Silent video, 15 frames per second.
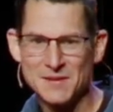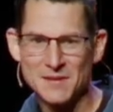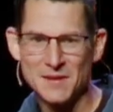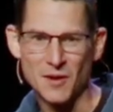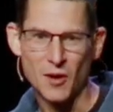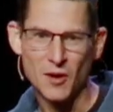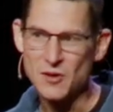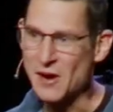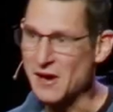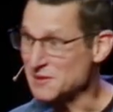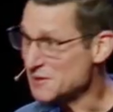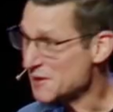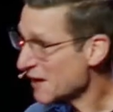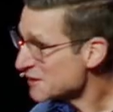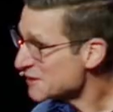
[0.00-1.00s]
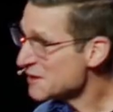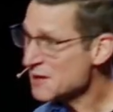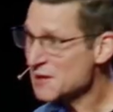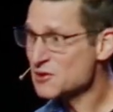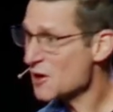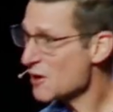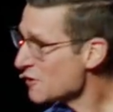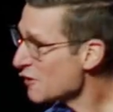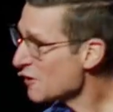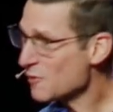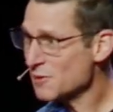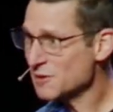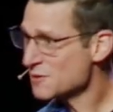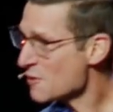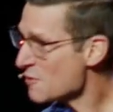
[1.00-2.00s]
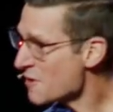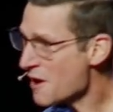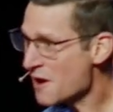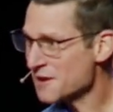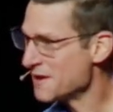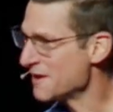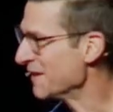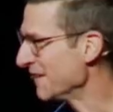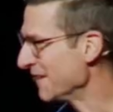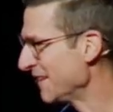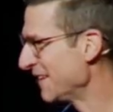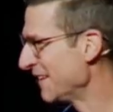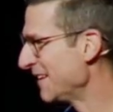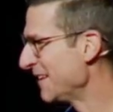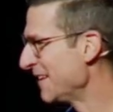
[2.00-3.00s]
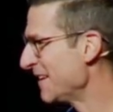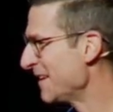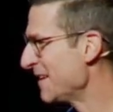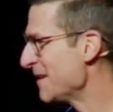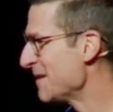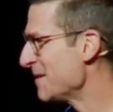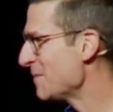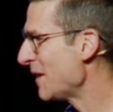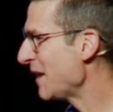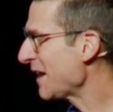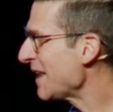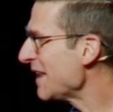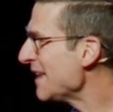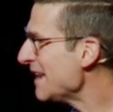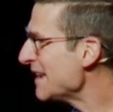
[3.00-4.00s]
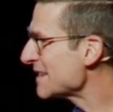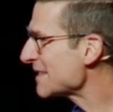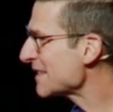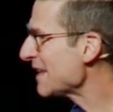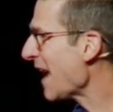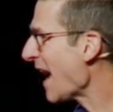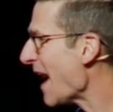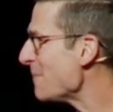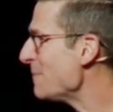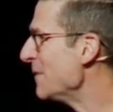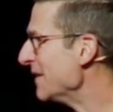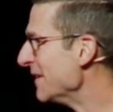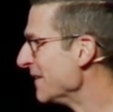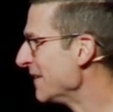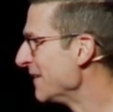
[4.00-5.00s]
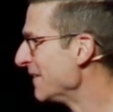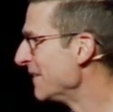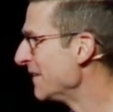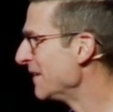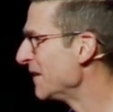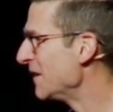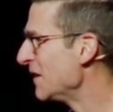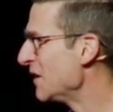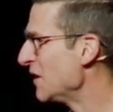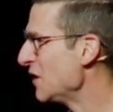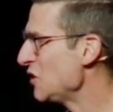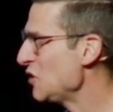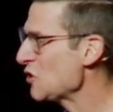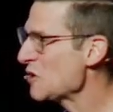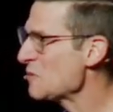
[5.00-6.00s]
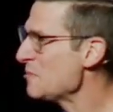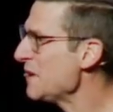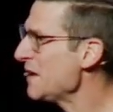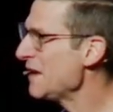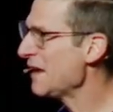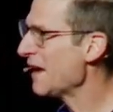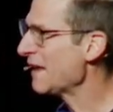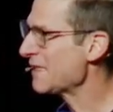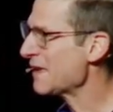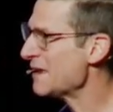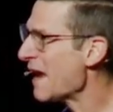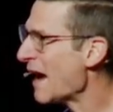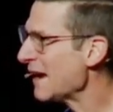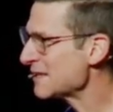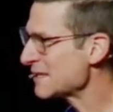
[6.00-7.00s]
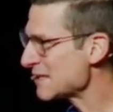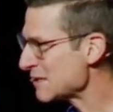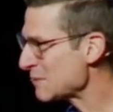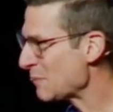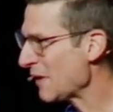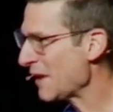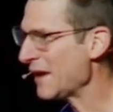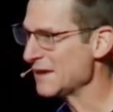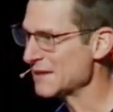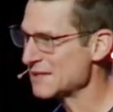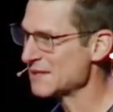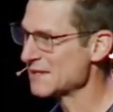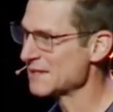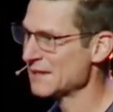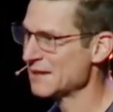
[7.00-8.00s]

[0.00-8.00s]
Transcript: Like, are you guys texting each other? What's going on here? But it can easily happen. You can be at the nicest place